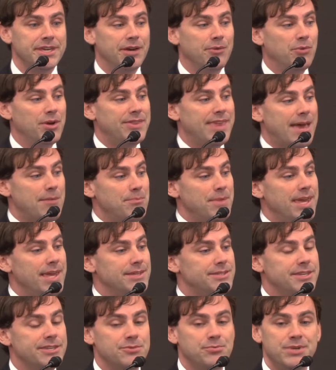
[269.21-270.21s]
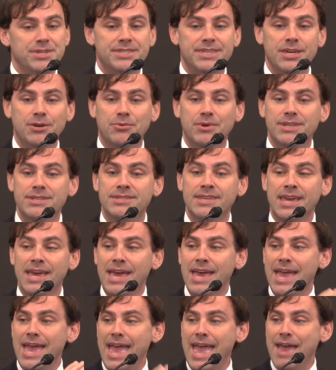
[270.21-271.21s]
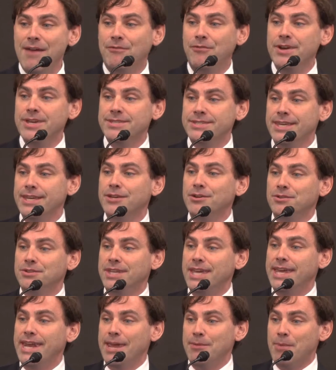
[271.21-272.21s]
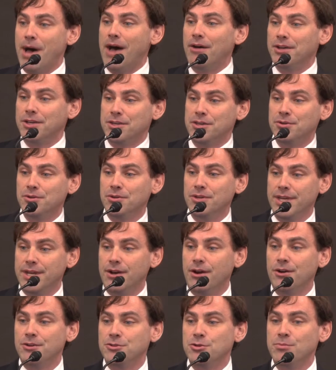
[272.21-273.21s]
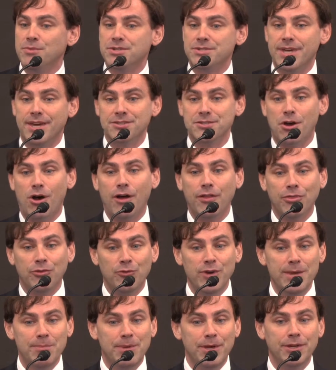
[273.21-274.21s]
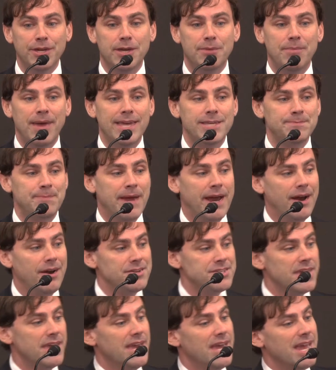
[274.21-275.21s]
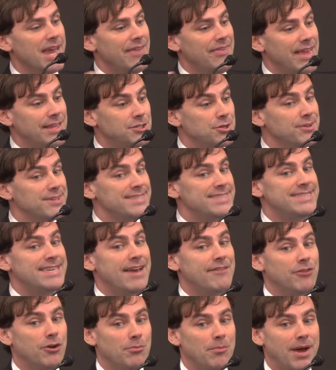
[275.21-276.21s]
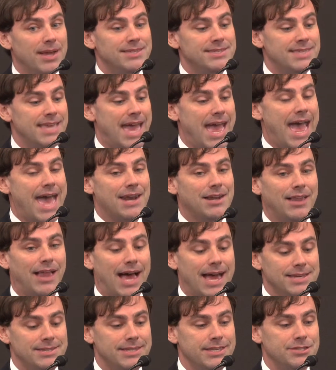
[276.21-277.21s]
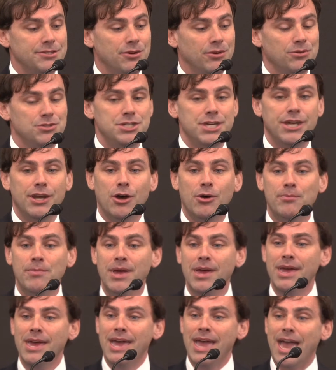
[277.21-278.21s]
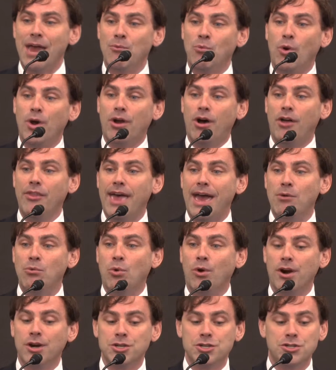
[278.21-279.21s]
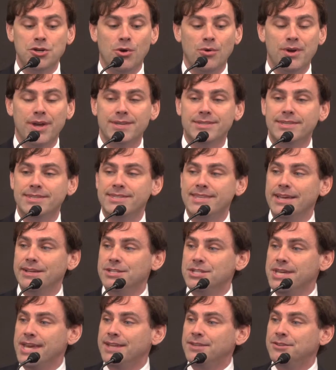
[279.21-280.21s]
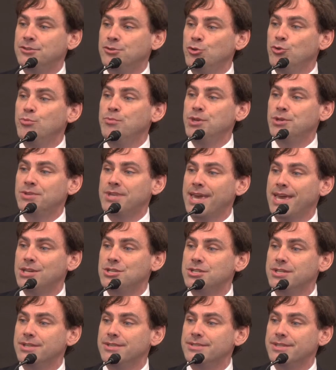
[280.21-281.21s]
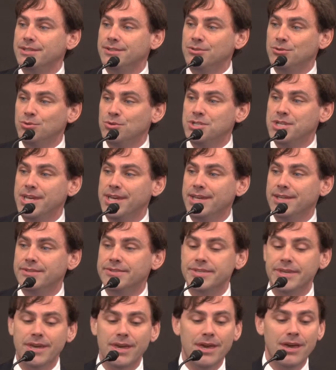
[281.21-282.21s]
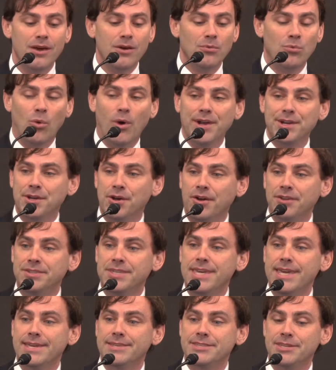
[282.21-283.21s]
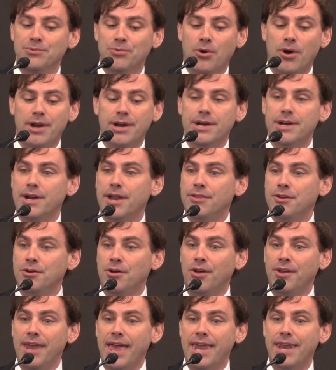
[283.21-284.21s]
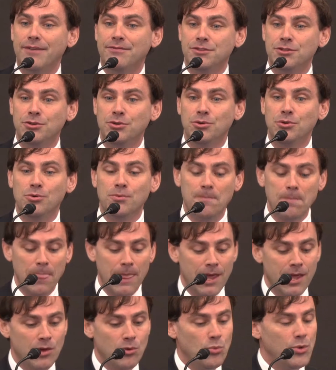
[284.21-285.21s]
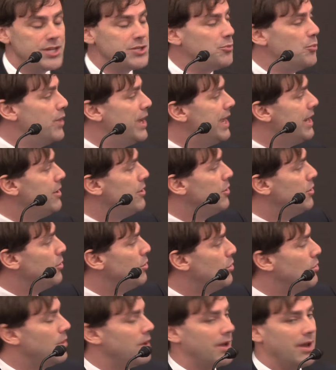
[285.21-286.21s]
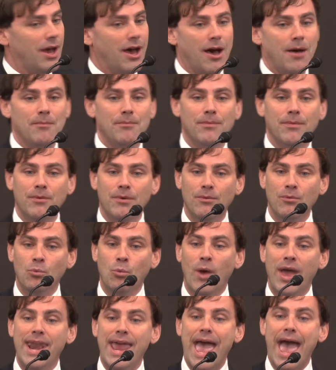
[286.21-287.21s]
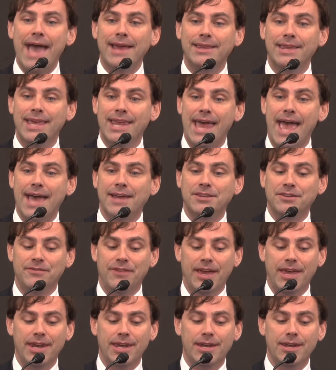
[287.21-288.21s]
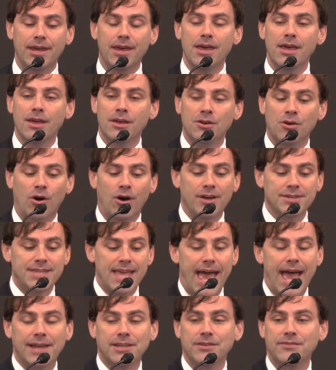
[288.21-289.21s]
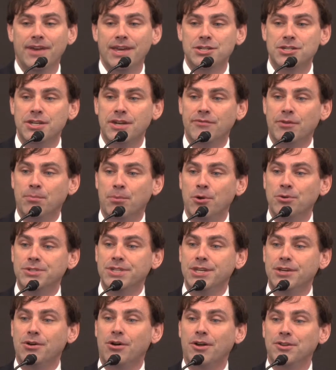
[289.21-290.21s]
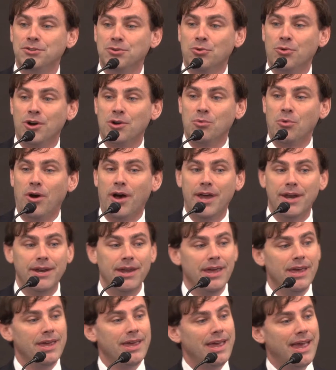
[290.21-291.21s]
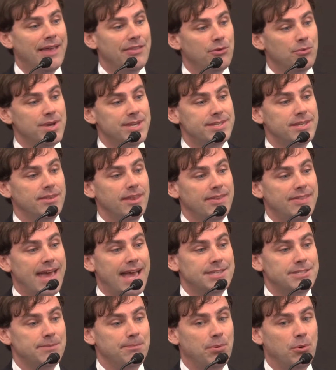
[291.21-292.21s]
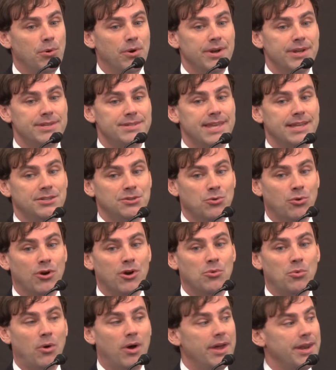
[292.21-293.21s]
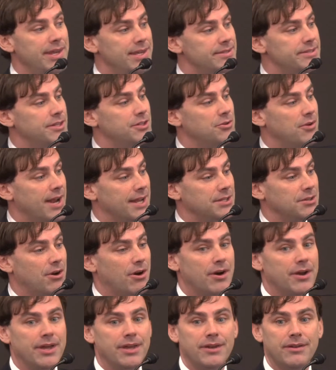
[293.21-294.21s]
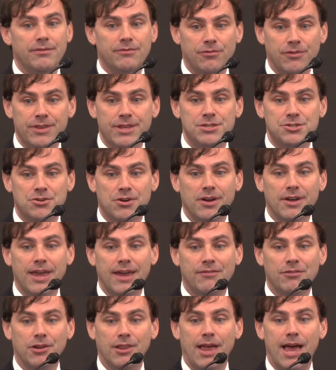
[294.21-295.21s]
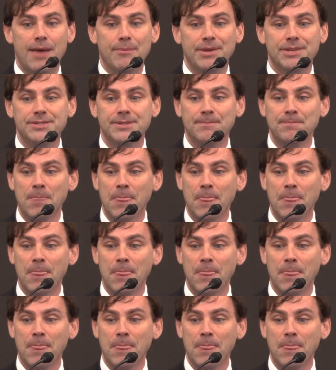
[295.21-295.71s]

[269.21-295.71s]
And what that means is we sequenced every single DNA molecule in her tumor cells, all 3 billion base pairs, and then took several months to analyze this whole genome. And what all that work showed us is that she had 2 mutations in 2 genes, one called TSC1 and another called NF2, which we knew, when inactivated, caused activation of a protein called TORC1. And the reason that that's important is that TORC1 is the direct target for this drug, everolimus.